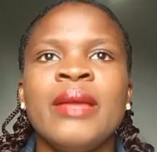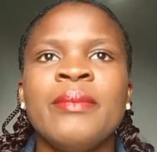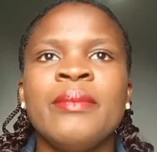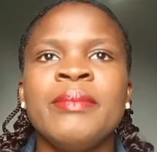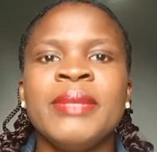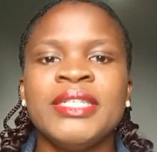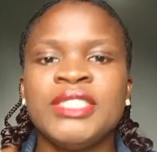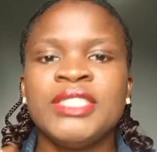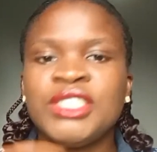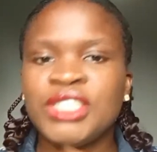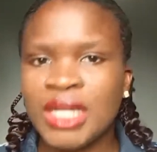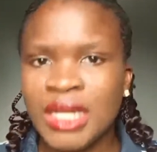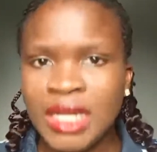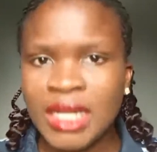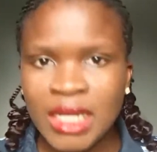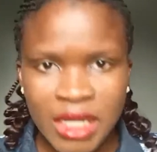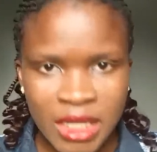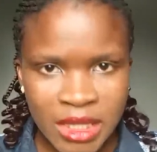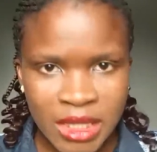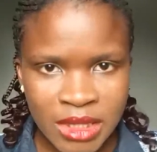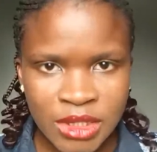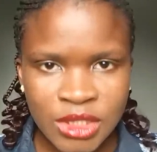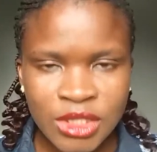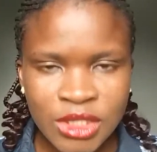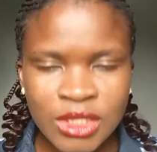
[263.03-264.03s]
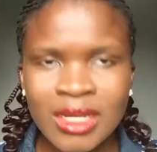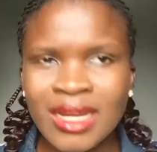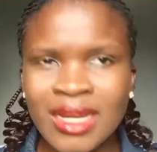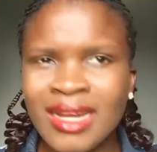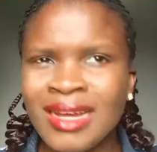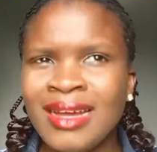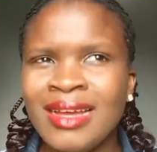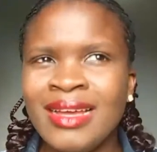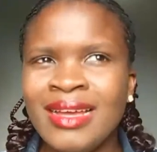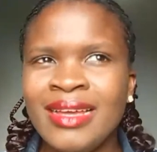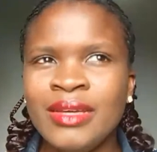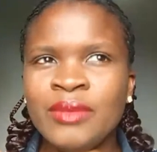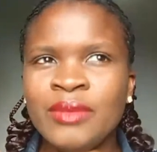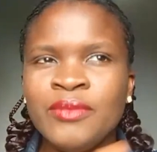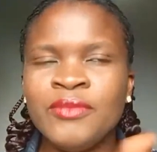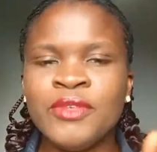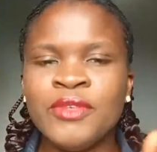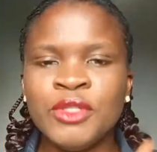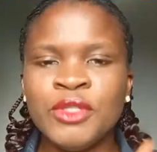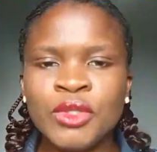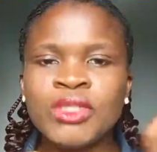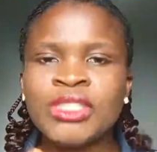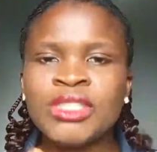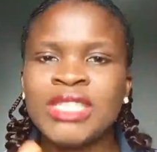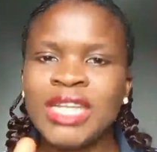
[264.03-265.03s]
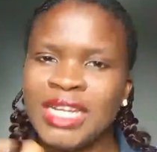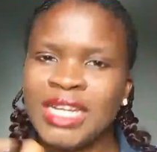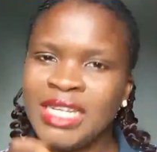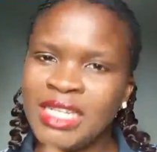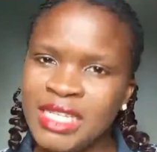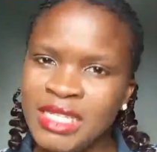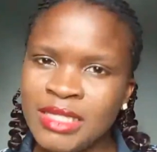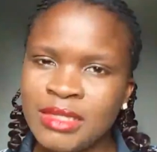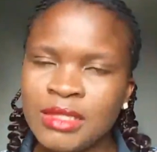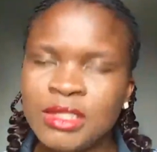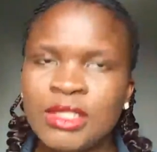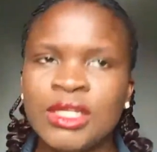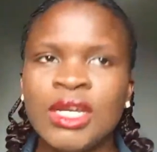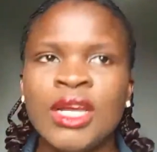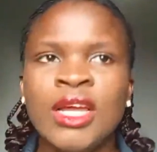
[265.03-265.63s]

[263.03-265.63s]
challenge, a video challenge,